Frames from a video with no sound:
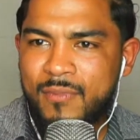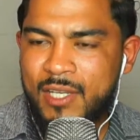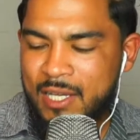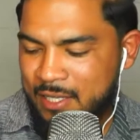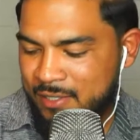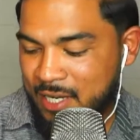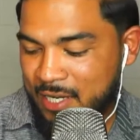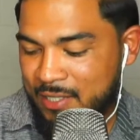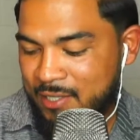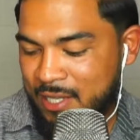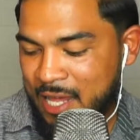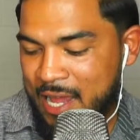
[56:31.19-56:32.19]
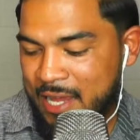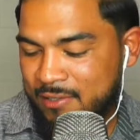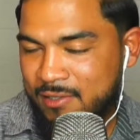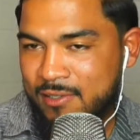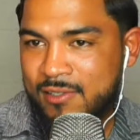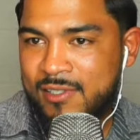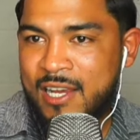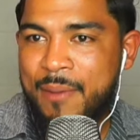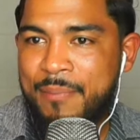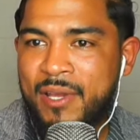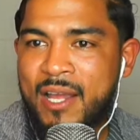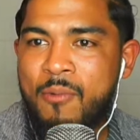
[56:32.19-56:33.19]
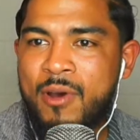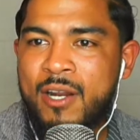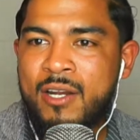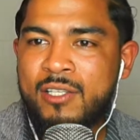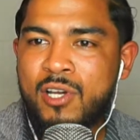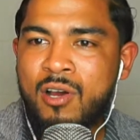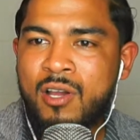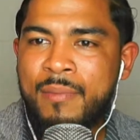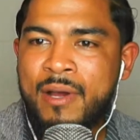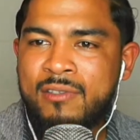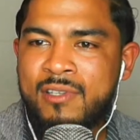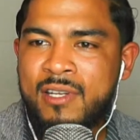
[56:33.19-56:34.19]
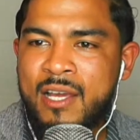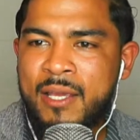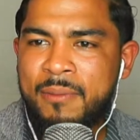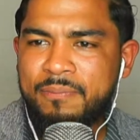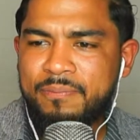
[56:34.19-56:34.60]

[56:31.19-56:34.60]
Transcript: Second to last topic I wanted to talk about tonight.